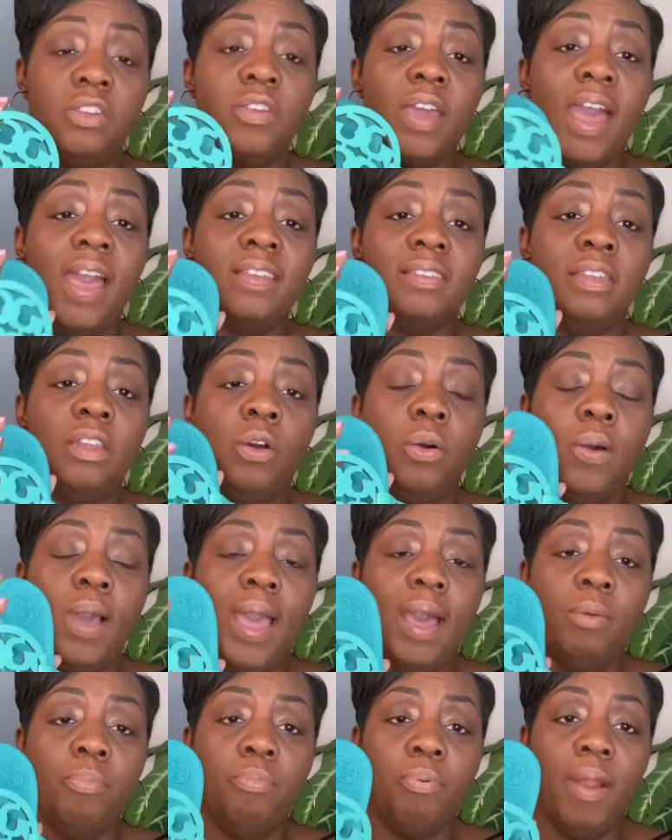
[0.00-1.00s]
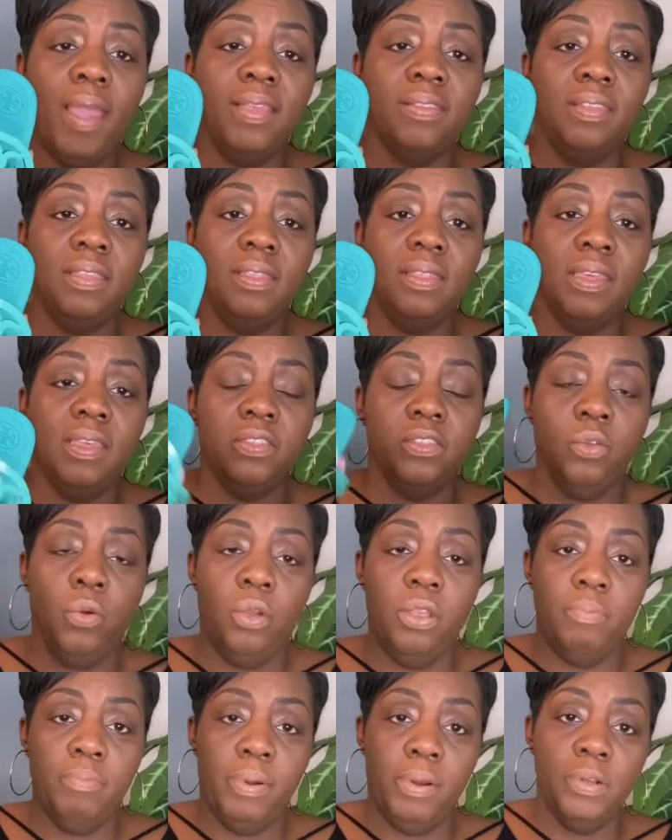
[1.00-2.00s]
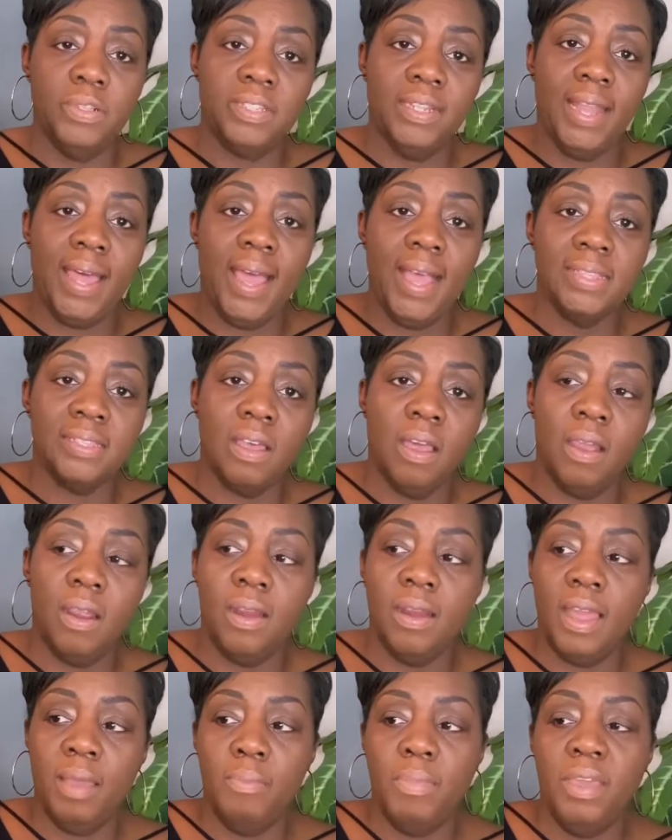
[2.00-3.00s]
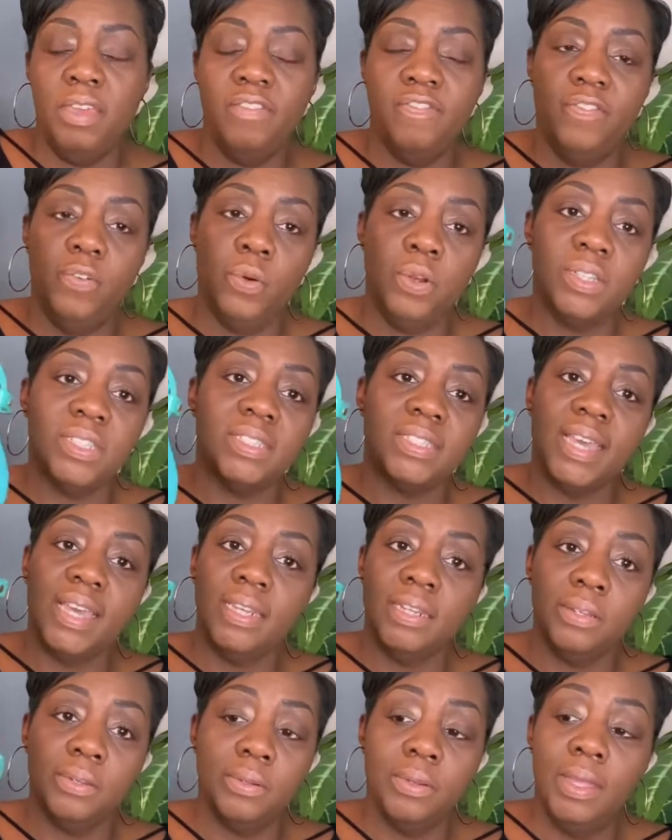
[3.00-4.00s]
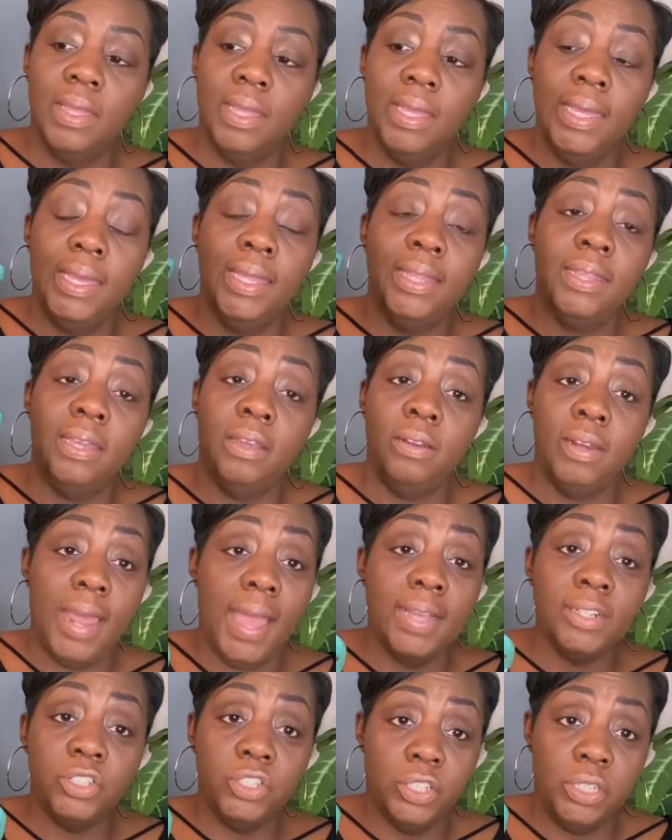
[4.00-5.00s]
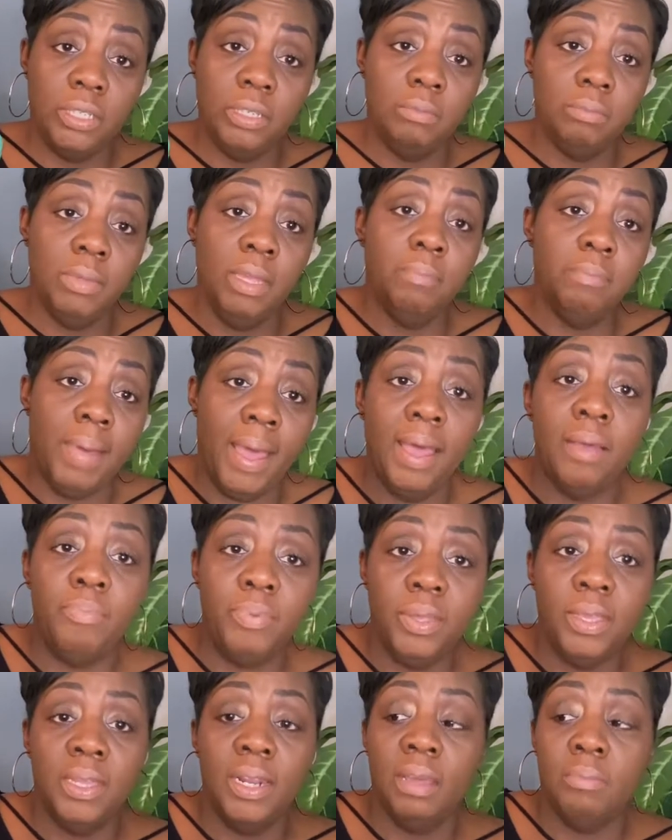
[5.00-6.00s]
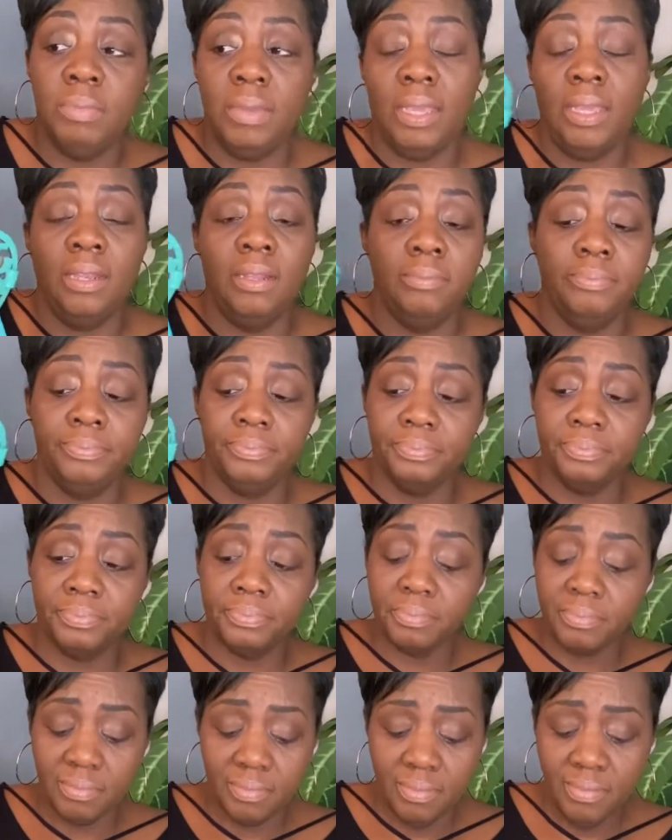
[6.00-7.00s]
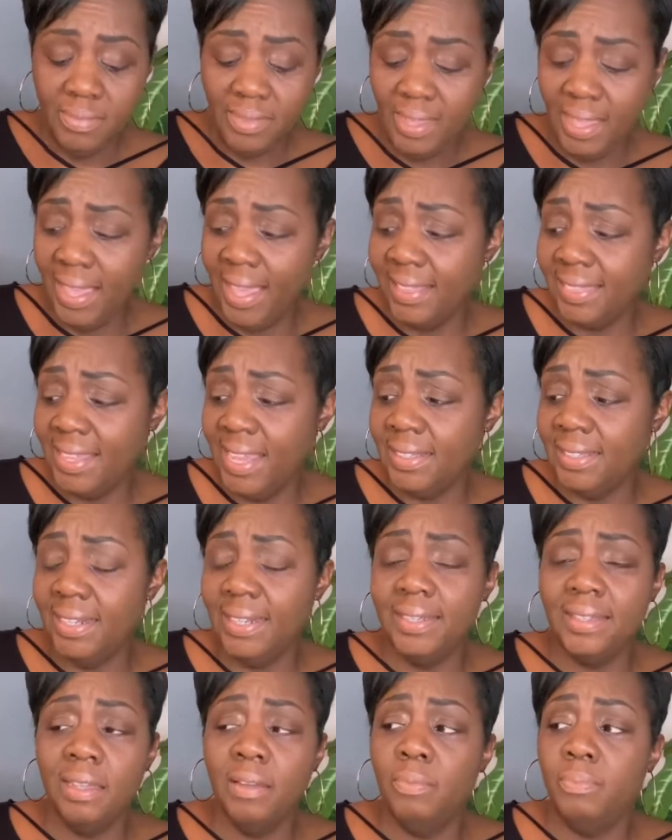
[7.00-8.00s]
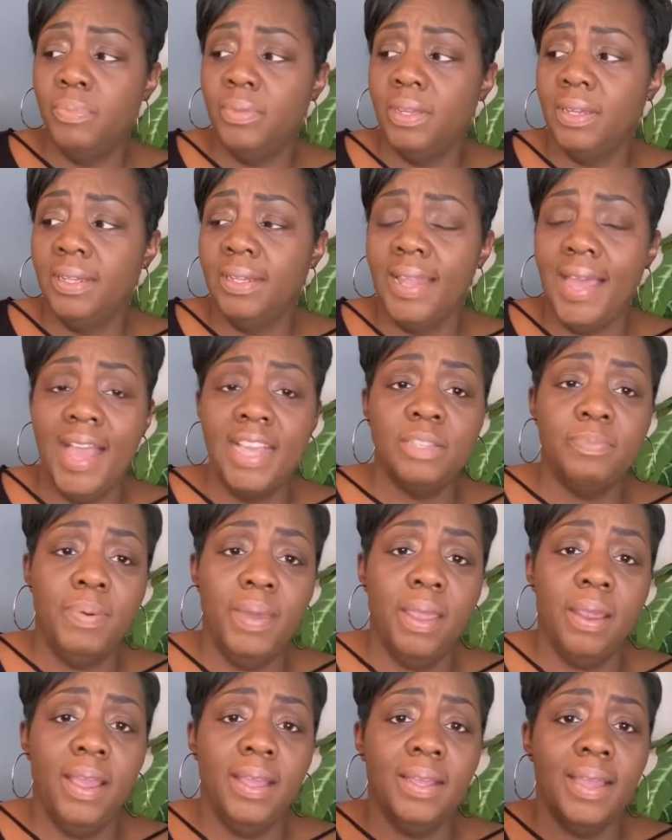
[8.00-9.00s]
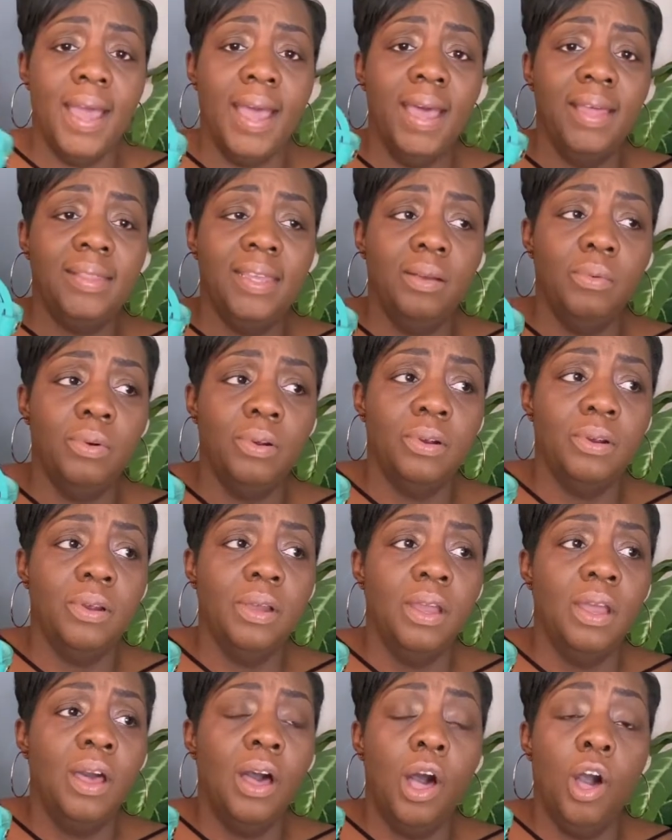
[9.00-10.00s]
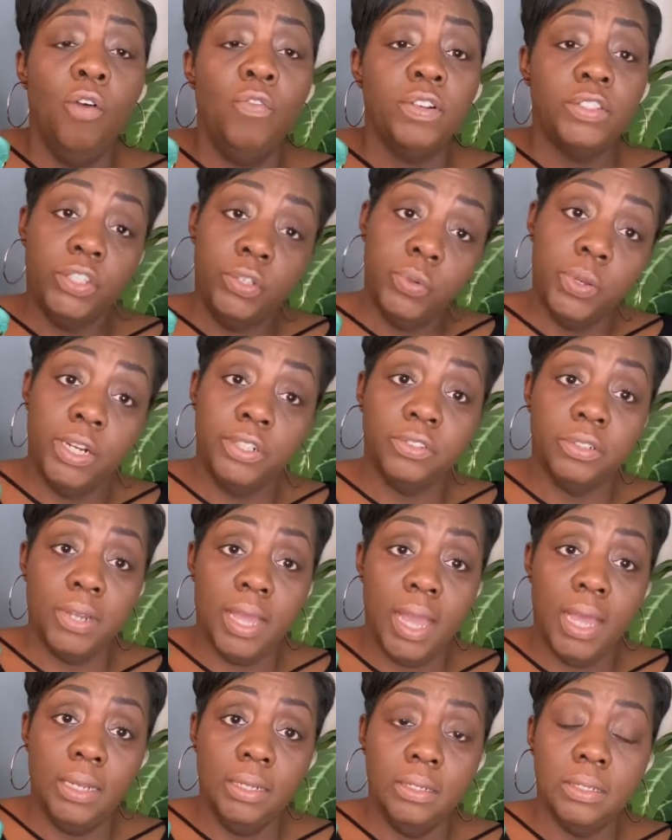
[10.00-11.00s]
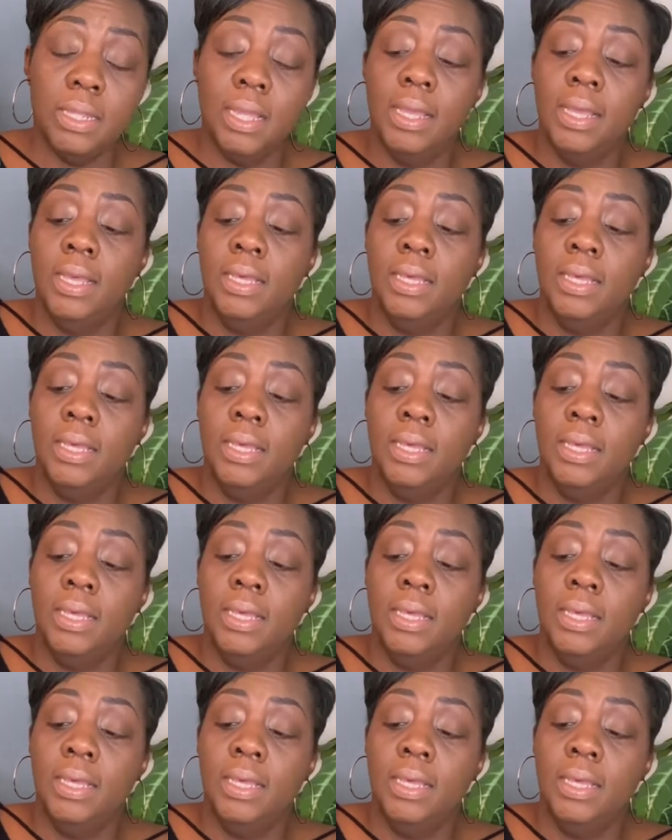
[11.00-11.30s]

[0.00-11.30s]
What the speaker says: you guys know how pricey these Tory Burch slides are? I mean, for a sandal, they're not cheap, in my opinion. I mean, I think the last pair I got, they were over $200.